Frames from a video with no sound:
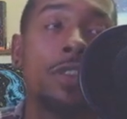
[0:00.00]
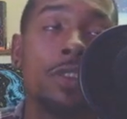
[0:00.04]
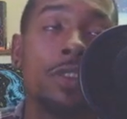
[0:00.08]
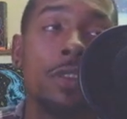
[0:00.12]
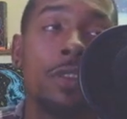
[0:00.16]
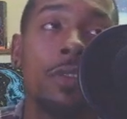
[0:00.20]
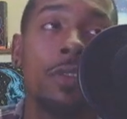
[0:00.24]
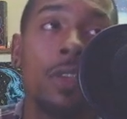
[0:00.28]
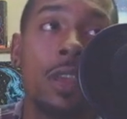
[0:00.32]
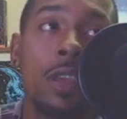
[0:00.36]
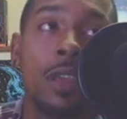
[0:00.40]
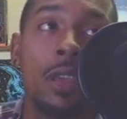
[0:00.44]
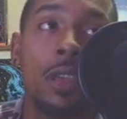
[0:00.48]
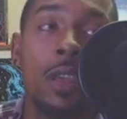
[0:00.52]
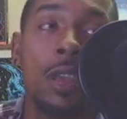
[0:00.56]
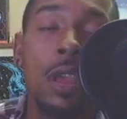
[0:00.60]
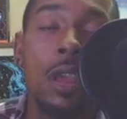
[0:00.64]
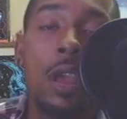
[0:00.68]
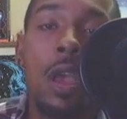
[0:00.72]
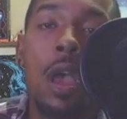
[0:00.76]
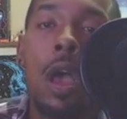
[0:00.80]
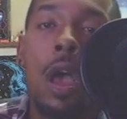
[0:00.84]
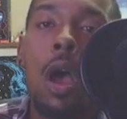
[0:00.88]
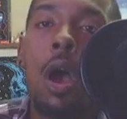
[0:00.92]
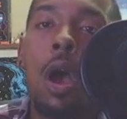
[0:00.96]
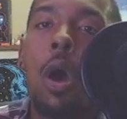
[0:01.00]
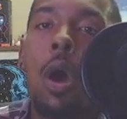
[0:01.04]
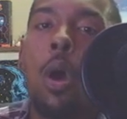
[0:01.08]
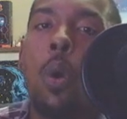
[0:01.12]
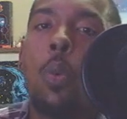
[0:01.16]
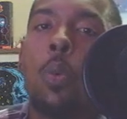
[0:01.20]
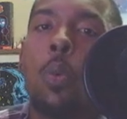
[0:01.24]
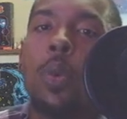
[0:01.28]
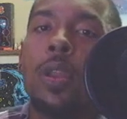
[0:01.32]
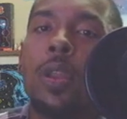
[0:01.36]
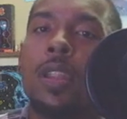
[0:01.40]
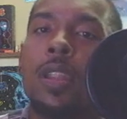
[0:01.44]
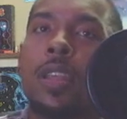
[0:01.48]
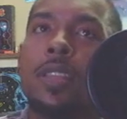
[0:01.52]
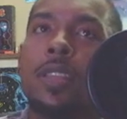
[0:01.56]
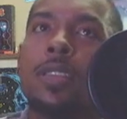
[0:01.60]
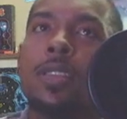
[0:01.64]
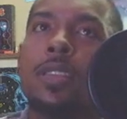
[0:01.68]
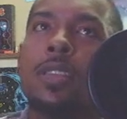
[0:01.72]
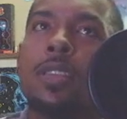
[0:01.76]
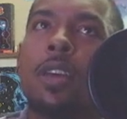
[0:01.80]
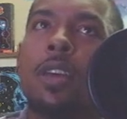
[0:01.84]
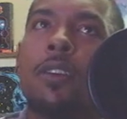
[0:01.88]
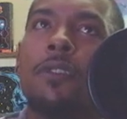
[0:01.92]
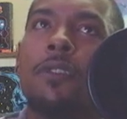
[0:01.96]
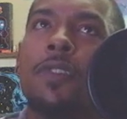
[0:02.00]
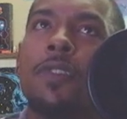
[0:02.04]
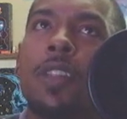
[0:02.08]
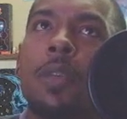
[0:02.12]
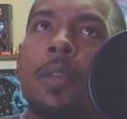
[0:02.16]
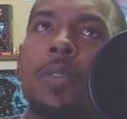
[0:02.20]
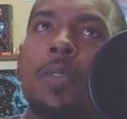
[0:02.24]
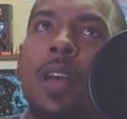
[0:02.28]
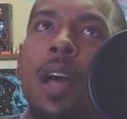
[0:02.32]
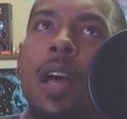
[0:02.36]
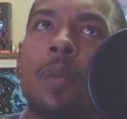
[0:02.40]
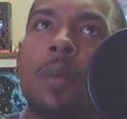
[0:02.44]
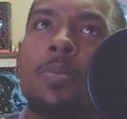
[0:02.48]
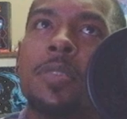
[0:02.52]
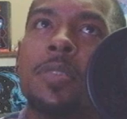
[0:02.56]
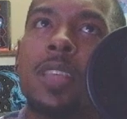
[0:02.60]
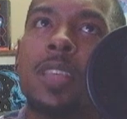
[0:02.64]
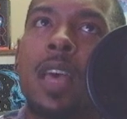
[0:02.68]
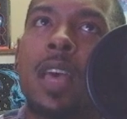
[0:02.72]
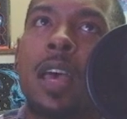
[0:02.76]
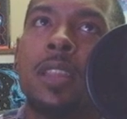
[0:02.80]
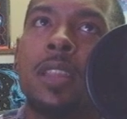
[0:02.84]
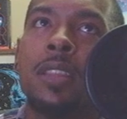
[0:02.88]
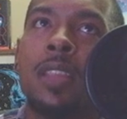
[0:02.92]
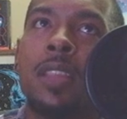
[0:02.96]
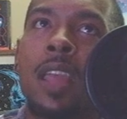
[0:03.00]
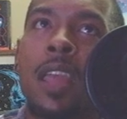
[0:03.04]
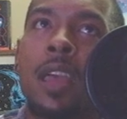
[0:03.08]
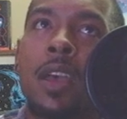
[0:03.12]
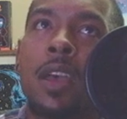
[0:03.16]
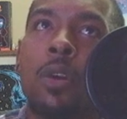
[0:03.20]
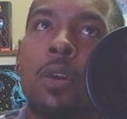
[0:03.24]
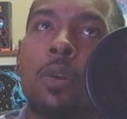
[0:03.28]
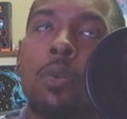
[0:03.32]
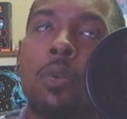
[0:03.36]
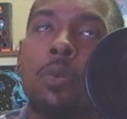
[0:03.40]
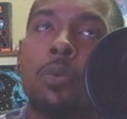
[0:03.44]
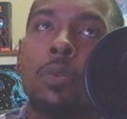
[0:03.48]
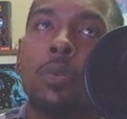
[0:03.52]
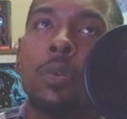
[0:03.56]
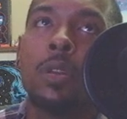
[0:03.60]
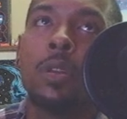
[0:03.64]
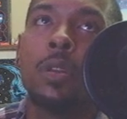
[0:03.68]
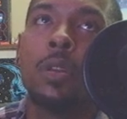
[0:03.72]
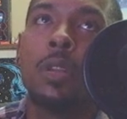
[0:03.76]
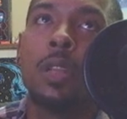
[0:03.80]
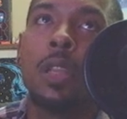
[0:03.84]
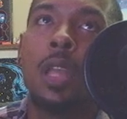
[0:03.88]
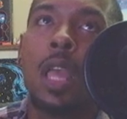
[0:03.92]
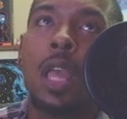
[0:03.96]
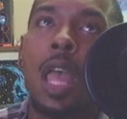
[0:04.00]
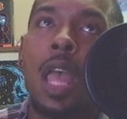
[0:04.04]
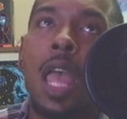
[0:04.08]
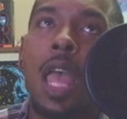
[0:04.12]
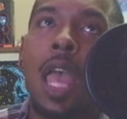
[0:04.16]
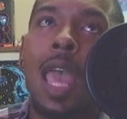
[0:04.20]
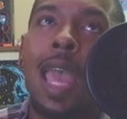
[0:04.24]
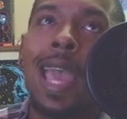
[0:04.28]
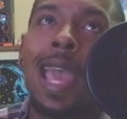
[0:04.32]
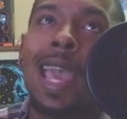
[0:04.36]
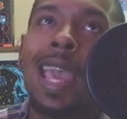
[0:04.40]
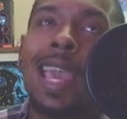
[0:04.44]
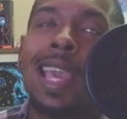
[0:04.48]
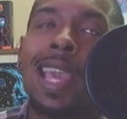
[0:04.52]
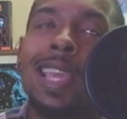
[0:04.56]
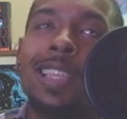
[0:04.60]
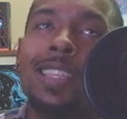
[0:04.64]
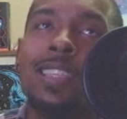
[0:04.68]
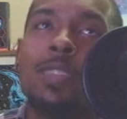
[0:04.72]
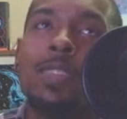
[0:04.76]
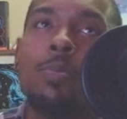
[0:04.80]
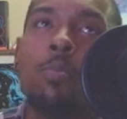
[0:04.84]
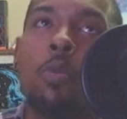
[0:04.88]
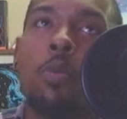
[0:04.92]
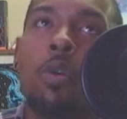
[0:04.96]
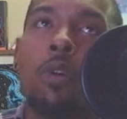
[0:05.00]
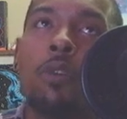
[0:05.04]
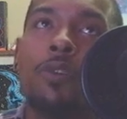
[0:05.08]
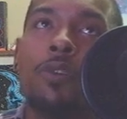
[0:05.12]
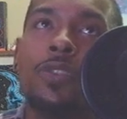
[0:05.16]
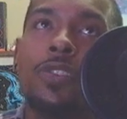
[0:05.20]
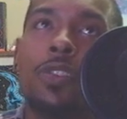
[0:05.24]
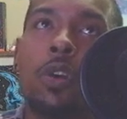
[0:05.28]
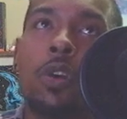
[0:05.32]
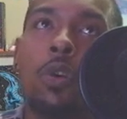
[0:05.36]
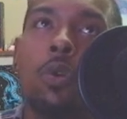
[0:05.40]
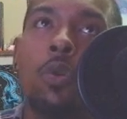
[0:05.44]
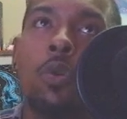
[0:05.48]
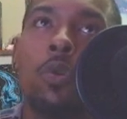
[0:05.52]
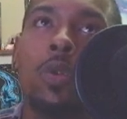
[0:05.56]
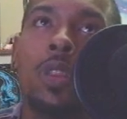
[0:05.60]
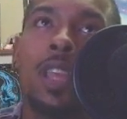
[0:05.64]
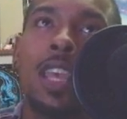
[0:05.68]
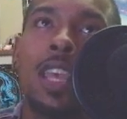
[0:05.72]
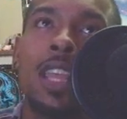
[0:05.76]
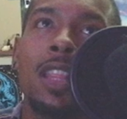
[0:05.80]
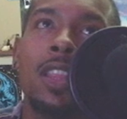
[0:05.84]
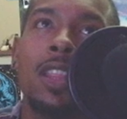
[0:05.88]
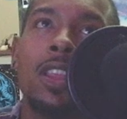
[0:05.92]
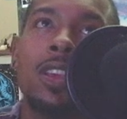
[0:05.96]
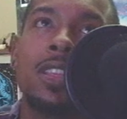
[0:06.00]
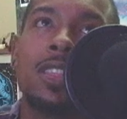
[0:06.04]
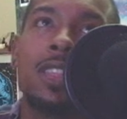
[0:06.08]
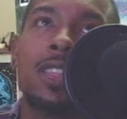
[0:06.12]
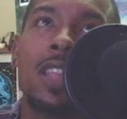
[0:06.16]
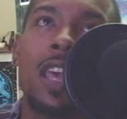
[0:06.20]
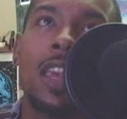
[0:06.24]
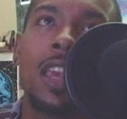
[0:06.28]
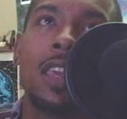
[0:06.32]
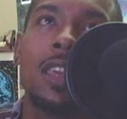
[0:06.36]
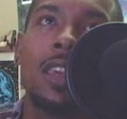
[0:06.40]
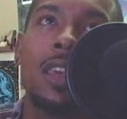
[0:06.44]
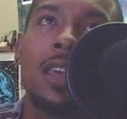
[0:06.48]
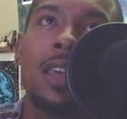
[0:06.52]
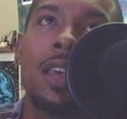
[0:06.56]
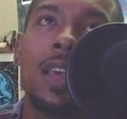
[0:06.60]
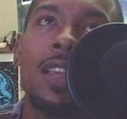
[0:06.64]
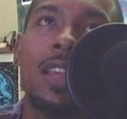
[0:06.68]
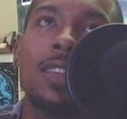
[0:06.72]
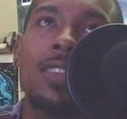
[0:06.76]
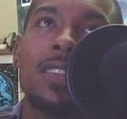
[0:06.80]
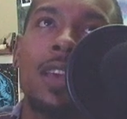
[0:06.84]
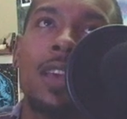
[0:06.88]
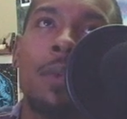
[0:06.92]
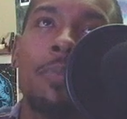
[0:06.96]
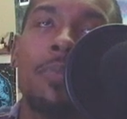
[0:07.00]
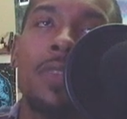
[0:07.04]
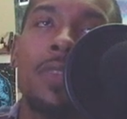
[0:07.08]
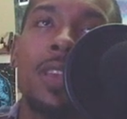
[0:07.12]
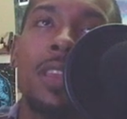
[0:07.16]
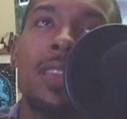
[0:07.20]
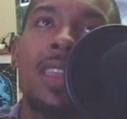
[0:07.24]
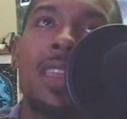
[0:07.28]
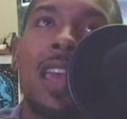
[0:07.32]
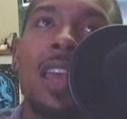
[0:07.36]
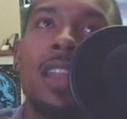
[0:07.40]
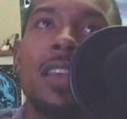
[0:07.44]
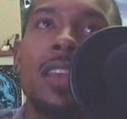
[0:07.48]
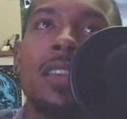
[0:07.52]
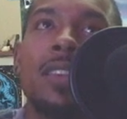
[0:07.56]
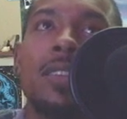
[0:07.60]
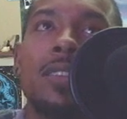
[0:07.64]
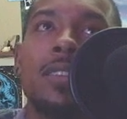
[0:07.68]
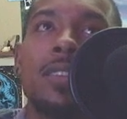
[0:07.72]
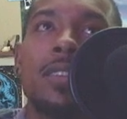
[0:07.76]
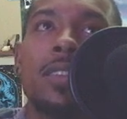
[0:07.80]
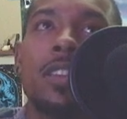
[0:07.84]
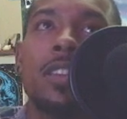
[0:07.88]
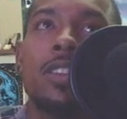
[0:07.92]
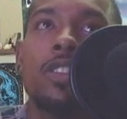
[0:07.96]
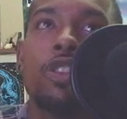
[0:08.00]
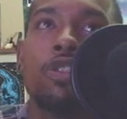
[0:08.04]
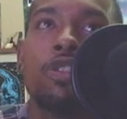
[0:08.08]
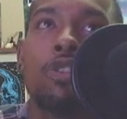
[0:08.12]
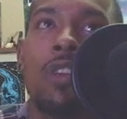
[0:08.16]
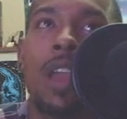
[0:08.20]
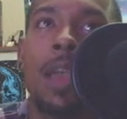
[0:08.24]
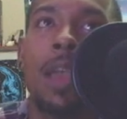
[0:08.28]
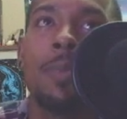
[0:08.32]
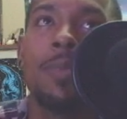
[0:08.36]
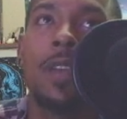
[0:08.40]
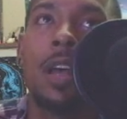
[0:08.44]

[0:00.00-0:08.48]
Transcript: thing. When it's flipped upside down, it's more so it looks like something that is trapped